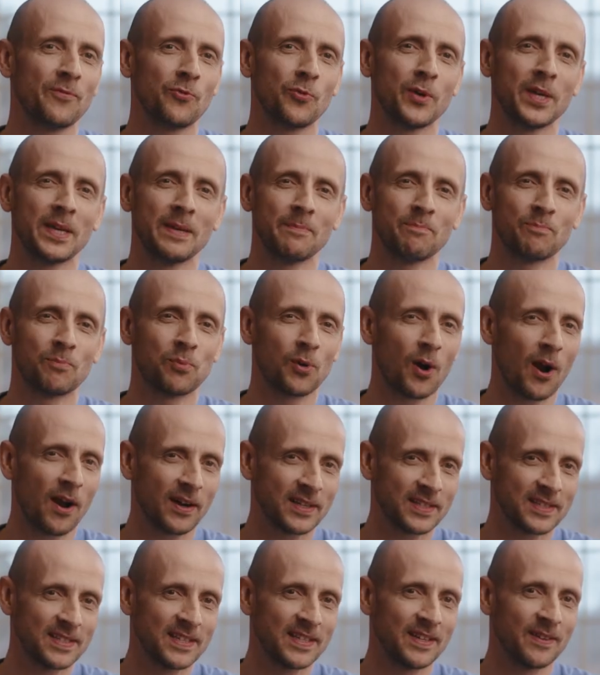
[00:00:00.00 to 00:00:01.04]
if we
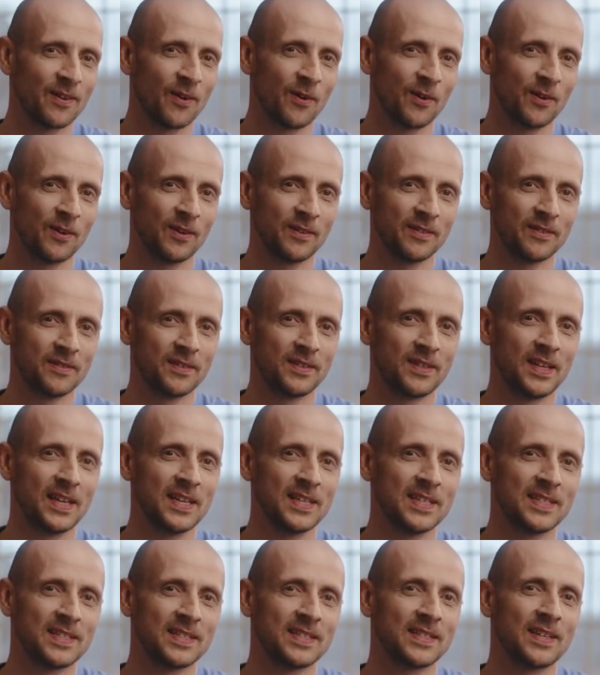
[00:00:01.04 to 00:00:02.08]
proxy all
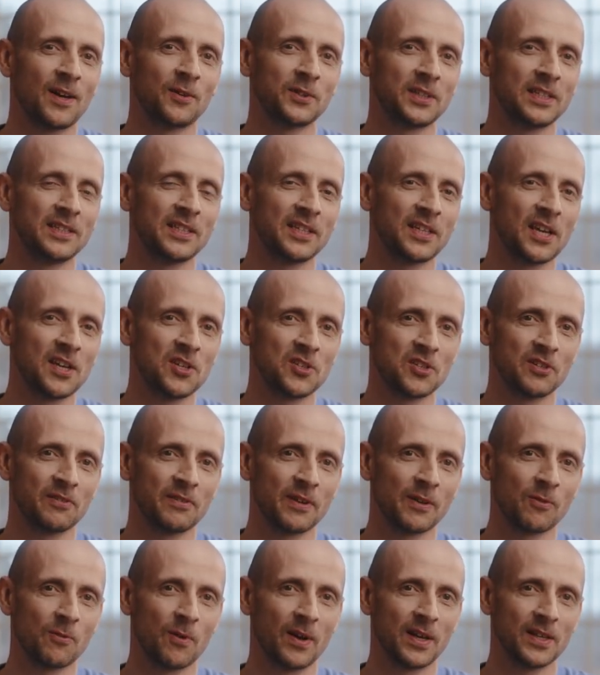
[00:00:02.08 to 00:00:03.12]
these authentication
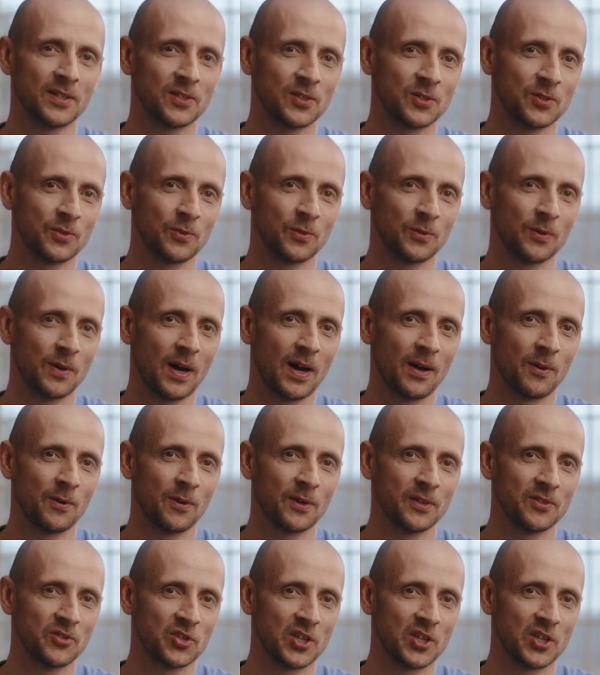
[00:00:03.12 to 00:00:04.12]
requests to our